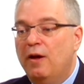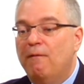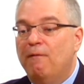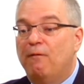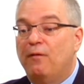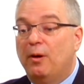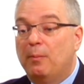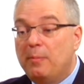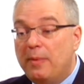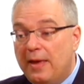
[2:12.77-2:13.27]

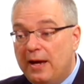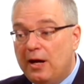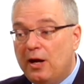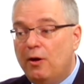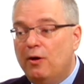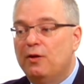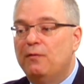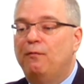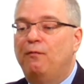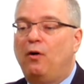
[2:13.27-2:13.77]
From
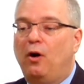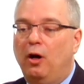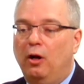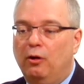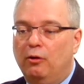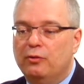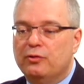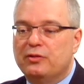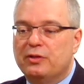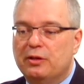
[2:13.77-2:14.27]
there, it
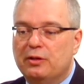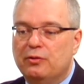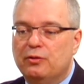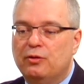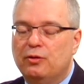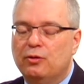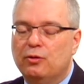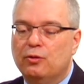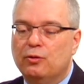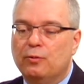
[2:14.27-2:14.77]
follows
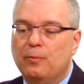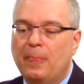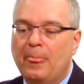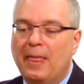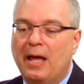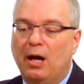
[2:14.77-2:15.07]
into